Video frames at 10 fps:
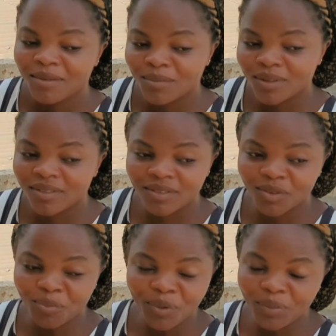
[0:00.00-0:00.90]
But
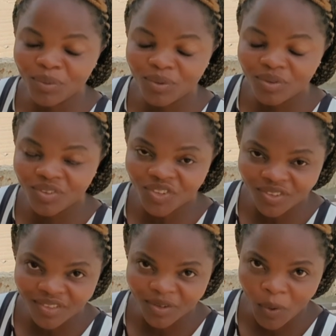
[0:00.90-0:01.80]
some people use
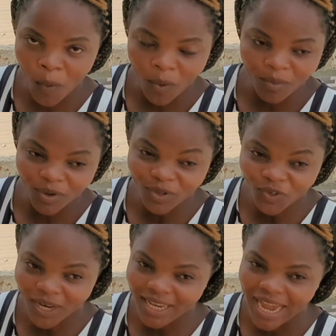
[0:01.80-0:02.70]
just the corn, but
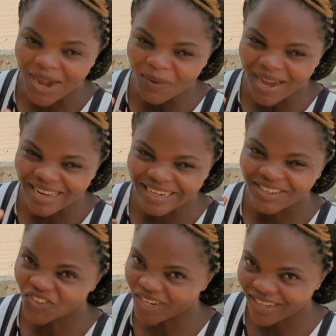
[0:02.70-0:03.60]
usually I'll add in
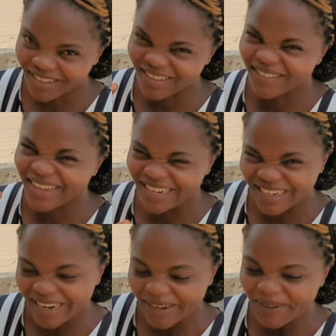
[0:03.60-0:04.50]
dry cassava and
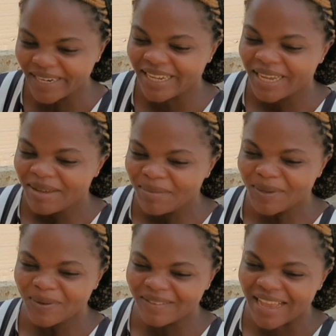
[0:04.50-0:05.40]
gari
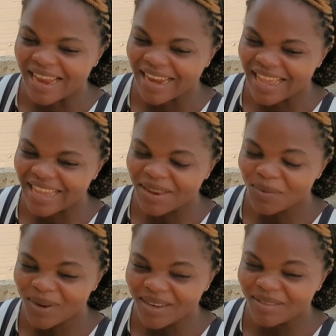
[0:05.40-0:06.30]
because I like it
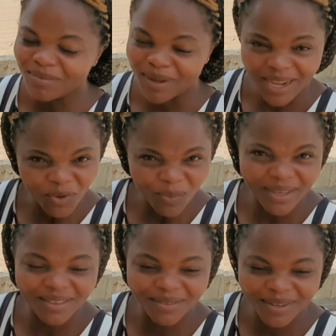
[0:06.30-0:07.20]
when my akume
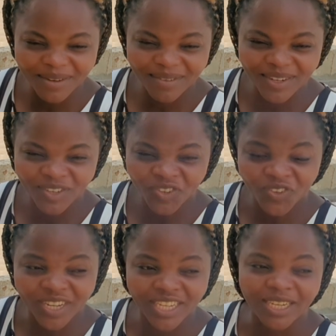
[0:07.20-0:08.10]
is very, very
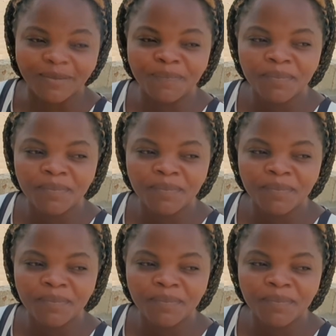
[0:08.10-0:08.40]
stretchy.